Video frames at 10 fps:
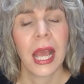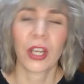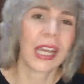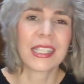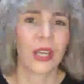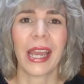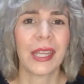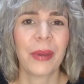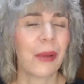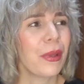Okay, so
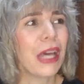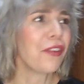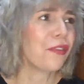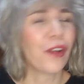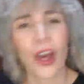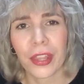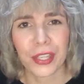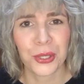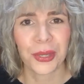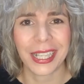anyway, without
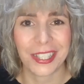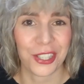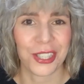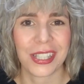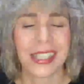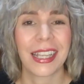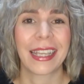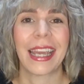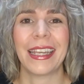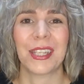further ado, let's just
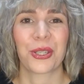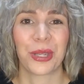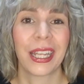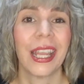get into